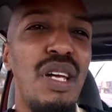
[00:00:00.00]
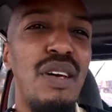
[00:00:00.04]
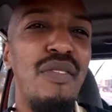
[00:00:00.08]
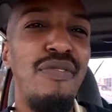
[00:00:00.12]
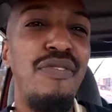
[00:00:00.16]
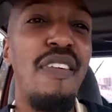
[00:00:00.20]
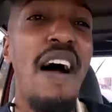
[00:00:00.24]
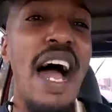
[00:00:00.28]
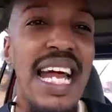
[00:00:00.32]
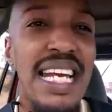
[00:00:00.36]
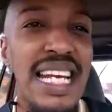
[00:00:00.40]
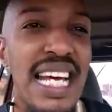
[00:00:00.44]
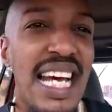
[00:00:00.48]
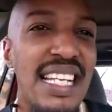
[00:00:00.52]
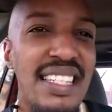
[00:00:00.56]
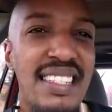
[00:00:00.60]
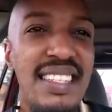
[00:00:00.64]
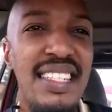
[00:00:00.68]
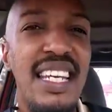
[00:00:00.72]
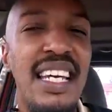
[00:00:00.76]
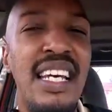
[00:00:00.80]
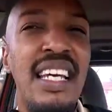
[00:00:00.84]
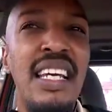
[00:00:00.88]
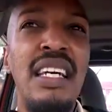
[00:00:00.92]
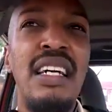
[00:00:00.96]

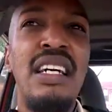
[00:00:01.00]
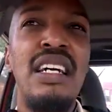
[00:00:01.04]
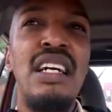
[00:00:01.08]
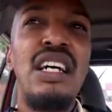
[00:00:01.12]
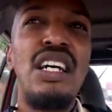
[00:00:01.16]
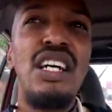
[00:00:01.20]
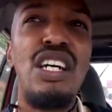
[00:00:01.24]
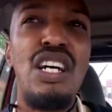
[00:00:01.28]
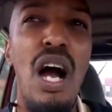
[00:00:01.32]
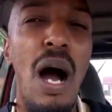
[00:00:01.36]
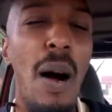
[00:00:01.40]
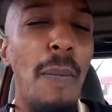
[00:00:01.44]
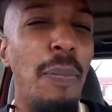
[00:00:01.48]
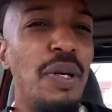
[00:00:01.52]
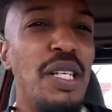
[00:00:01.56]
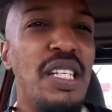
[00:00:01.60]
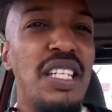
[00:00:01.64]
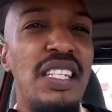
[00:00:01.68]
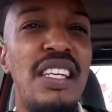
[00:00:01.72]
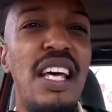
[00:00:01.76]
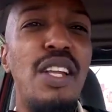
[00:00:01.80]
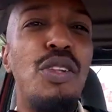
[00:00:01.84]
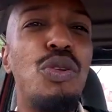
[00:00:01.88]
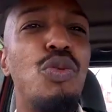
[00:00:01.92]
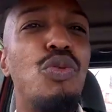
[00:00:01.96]
financing
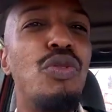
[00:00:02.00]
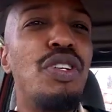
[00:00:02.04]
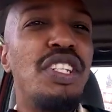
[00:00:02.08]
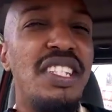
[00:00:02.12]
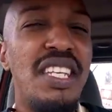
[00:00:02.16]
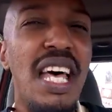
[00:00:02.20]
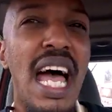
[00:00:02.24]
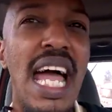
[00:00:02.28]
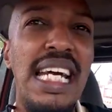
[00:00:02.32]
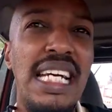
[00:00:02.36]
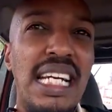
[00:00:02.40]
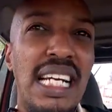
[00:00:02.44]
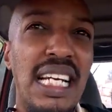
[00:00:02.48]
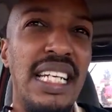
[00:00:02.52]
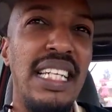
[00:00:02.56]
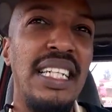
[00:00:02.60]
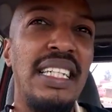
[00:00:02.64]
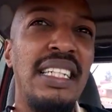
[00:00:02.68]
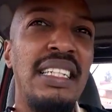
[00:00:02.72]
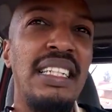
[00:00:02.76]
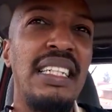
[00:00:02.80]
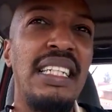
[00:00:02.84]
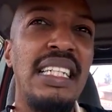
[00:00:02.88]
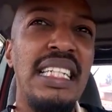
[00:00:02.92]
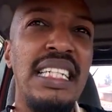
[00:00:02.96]
companies that do recycling.
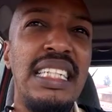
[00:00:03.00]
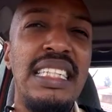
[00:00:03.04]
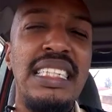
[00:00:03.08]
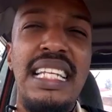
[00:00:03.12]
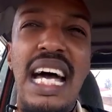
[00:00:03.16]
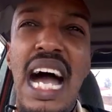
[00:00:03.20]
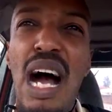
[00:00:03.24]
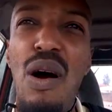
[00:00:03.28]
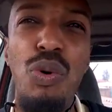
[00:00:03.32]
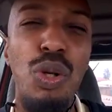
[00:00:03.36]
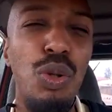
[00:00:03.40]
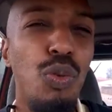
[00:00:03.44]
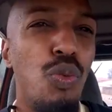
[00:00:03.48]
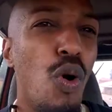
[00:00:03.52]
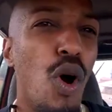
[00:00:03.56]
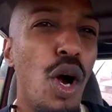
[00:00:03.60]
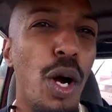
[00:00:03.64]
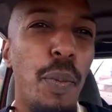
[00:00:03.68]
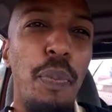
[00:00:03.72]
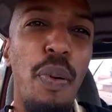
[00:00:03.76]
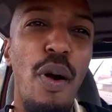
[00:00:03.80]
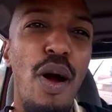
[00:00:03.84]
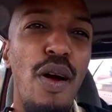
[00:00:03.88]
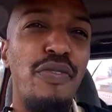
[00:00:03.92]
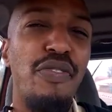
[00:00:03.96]
That would
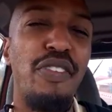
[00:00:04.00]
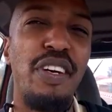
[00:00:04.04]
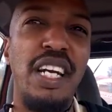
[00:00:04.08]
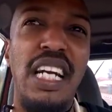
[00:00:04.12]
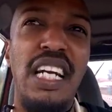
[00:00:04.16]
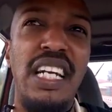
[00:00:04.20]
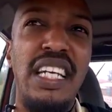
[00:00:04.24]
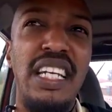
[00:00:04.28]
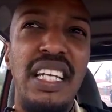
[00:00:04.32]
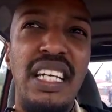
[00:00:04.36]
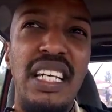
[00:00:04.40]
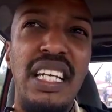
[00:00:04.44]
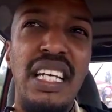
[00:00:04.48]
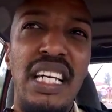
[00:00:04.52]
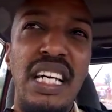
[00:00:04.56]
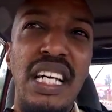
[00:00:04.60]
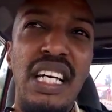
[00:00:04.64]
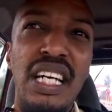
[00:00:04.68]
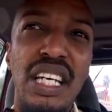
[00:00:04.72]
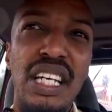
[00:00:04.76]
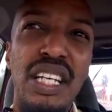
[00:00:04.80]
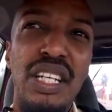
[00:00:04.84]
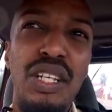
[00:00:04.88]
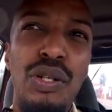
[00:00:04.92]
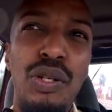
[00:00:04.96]
work perfectly.
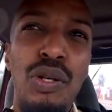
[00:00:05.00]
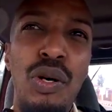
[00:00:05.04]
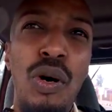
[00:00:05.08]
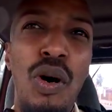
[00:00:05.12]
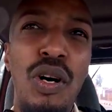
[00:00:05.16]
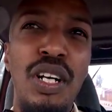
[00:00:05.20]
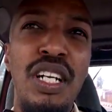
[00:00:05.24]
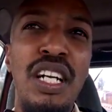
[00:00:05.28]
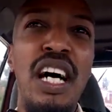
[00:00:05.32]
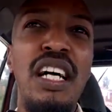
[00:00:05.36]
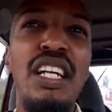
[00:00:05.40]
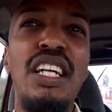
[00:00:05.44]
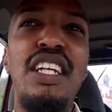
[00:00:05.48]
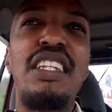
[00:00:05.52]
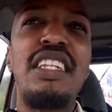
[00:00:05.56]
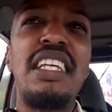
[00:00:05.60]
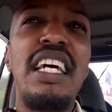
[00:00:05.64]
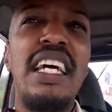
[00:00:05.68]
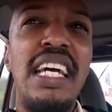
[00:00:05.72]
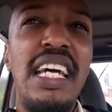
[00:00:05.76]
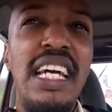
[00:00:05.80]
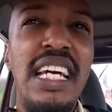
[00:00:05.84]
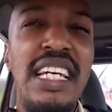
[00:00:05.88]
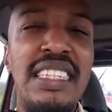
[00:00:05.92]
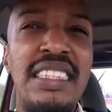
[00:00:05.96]
You know, another
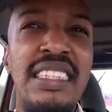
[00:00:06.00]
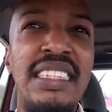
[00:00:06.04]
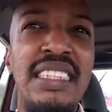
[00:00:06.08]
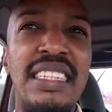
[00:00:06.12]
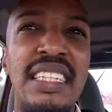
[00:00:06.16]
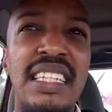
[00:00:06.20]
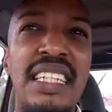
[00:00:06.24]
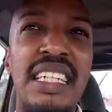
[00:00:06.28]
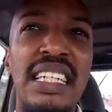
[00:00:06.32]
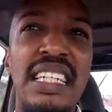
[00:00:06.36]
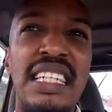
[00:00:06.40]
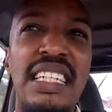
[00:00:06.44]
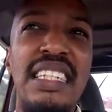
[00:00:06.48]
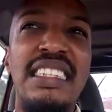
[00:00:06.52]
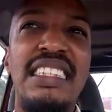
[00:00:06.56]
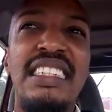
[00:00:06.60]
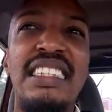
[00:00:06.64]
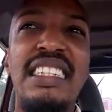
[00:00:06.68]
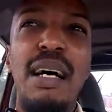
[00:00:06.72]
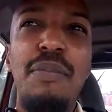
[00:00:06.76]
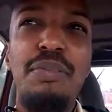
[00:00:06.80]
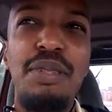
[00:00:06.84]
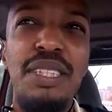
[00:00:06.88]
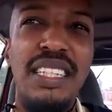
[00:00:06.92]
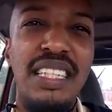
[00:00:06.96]
thing is
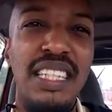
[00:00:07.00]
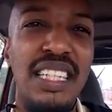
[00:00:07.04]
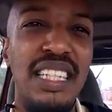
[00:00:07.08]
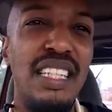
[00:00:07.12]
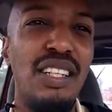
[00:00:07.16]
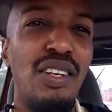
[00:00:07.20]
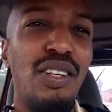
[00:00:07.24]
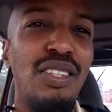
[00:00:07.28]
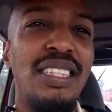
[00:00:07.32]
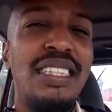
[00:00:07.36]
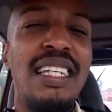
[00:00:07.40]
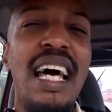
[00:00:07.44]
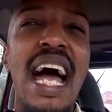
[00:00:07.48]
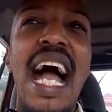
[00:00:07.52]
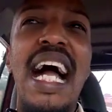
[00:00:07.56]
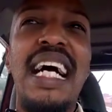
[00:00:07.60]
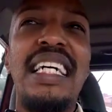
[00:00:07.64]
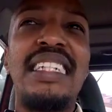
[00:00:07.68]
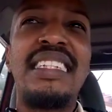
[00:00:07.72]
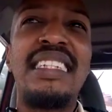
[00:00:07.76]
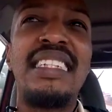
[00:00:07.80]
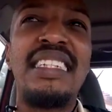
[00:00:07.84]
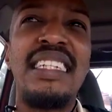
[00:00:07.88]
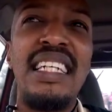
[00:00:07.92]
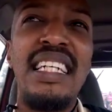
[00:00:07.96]
subsidy or
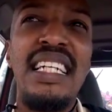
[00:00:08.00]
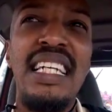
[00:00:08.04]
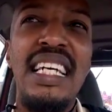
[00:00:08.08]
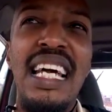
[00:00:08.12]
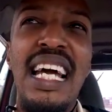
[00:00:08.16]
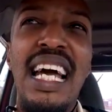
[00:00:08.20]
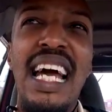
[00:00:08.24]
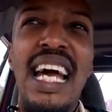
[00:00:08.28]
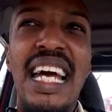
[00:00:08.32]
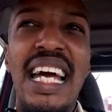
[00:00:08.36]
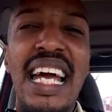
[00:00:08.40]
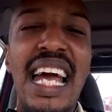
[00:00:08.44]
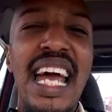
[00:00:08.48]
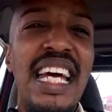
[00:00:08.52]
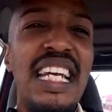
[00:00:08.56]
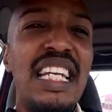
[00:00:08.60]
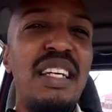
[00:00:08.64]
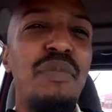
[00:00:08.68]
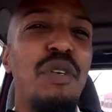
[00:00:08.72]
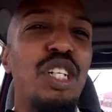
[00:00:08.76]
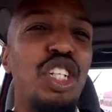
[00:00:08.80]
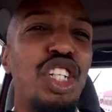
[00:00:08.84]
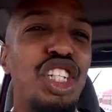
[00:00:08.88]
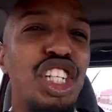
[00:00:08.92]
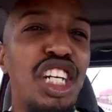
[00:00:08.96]
tax Eh, any
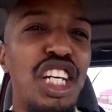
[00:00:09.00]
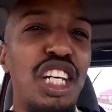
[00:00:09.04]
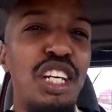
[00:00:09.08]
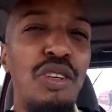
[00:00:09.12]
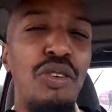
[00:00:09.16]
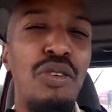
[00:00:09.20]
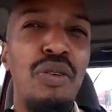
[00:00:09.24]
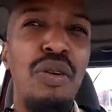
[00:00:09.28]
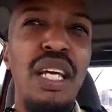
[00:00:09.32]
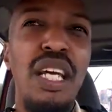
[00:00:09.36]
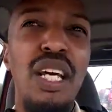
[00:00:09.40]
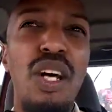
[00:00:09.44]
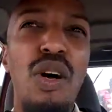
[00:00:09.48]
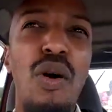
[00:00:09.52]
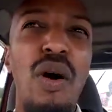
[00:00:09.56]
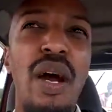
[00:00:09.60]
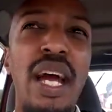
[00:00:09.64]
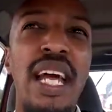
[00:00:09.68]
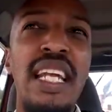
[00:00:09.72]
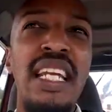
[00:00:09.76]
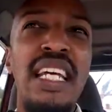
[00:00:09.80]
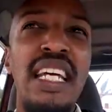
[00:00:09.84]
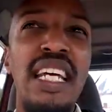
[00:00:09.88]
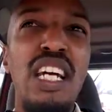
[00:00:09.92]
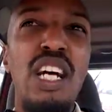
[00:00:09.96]
machinery or
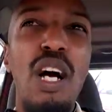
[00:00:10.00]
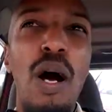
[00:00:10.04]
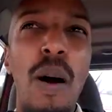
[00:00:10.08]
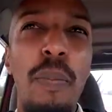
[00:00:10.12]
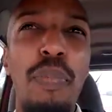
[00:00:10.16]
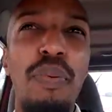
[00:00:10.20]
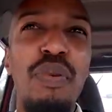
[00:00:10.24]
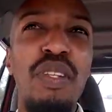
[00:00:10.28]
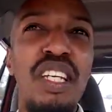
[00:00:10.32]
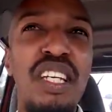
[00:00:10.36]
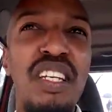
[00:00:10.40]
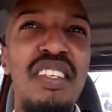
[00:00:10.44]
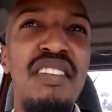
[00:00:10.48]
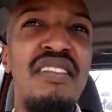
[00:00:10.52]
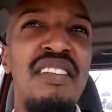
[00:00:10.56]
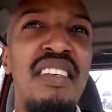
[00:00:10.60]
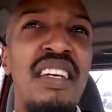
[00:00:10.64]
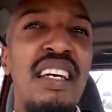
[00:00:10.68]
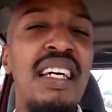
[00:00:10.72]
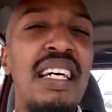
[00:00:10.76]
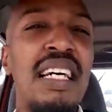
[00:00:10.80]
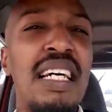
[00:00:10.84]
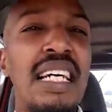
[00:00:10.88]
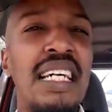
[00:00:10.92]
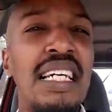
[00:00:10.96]
any companies
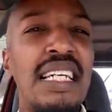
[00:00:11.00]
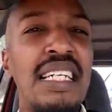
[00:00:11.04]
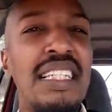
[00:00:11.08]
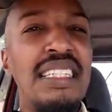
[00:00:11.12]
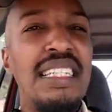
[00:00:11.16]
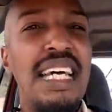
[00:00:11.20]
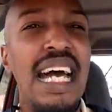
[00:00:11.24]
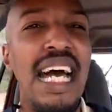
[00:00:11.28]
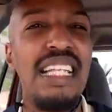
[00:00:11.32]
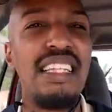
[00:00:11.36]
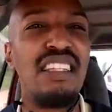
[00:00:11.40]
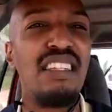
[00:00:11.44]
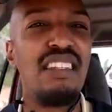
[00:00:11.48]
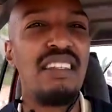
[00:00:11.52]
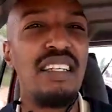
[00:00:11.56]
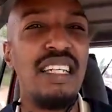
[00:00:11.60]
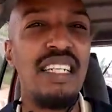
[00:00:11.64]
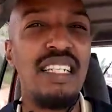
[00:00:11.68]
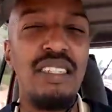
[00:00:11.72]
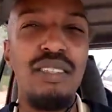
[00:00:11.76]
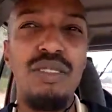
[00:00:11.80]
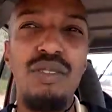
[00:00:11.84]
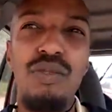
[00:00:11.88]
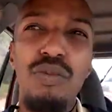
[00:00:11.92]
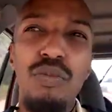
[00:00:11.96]
that
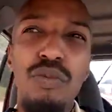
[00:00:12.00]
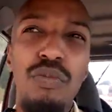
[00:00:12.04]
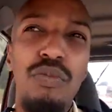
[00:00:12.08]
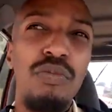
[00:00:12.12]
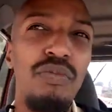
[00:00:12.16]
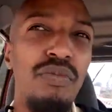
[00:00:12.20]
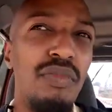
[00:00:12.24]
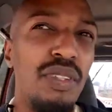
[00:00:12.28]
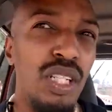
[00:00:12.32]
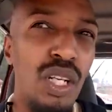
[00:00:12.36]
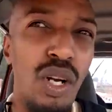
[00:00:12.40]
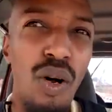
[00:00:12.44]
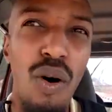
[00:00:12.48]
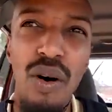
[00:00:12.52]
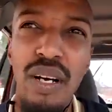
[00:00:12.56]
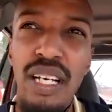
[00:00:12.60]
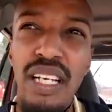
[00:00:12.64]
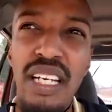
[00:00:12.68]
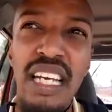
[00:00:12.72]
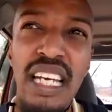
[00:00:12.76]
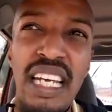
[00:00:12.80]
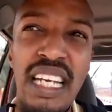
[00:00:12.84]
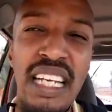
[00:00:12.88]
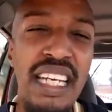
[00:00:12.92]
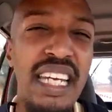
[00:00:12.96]
you know
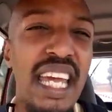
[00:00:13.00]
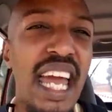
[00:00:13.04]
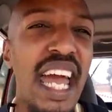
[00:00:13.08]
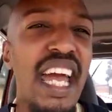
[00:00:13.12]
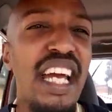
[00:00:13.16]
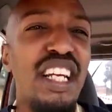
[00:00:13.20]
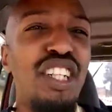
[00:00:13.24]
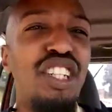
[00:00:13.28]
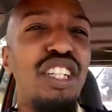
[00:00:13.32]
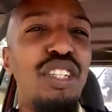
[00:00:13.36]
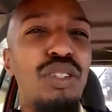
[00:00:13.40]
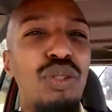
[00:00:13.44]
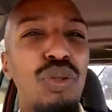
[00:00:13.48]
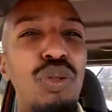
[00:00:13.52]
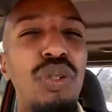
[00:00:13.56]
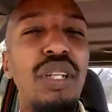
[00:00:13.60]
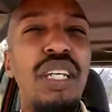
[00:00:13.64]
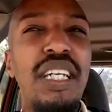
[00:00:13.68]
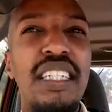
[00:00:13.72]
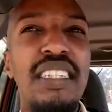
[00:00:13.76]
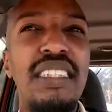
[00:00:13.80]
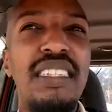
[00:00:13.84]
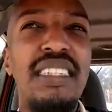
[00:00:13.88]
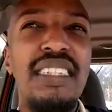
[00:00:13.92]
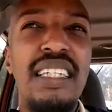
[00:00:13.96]
engage into
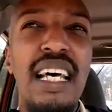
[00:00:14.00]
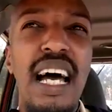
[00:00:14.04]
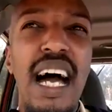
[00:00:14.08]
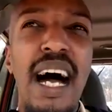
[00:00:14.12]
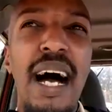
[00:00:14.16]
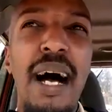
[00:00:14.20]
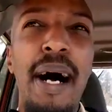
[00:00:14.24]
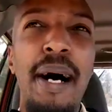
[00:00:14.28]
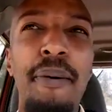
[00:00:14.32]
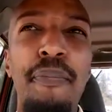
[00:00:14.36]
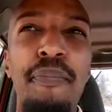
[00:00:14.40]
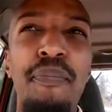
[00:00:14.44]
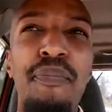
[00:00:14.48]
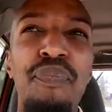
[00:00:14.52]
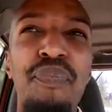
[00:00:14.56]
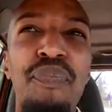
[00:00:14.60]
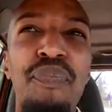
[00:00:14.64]
this uh,